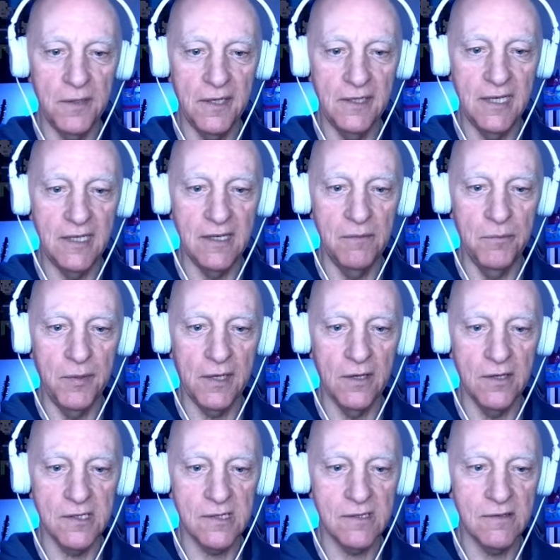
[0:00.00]
I didn't
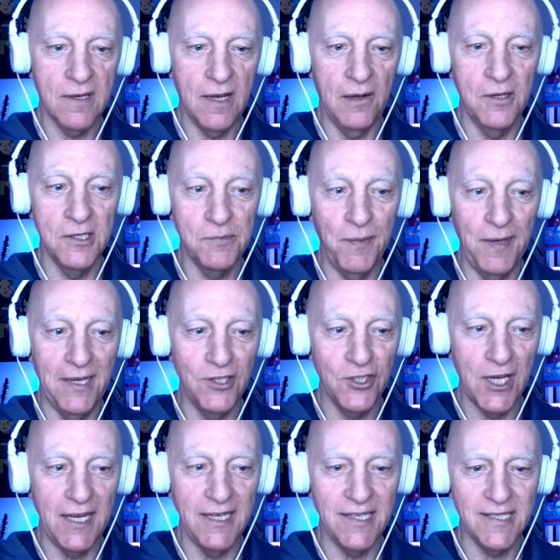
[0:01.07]
because I was being
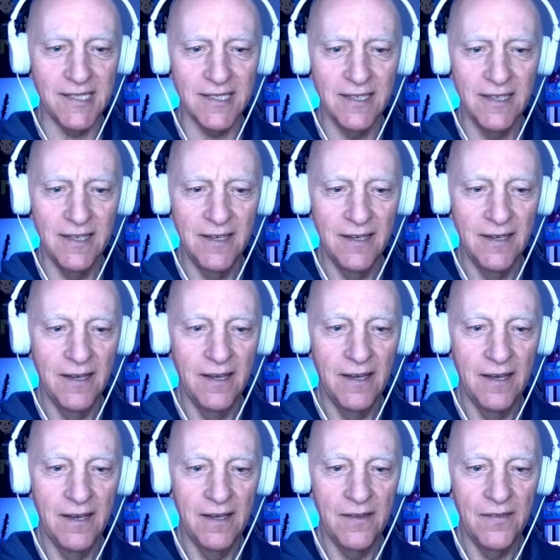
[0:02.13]
chased.
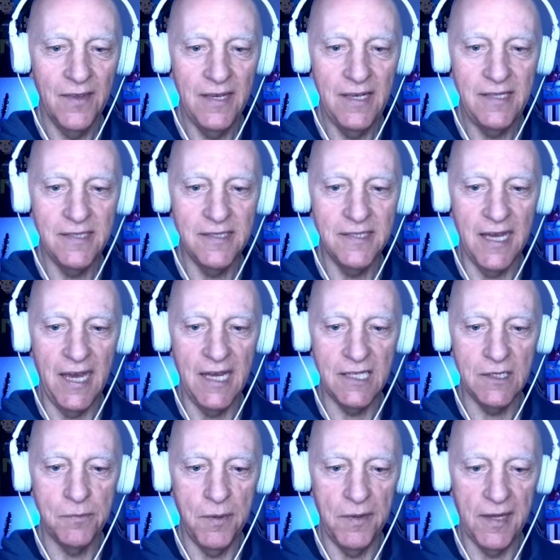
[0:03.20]
He's
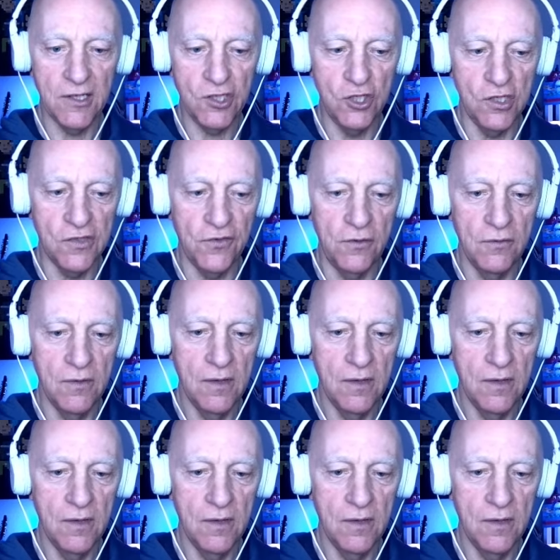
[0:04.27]
dead, but that's useful.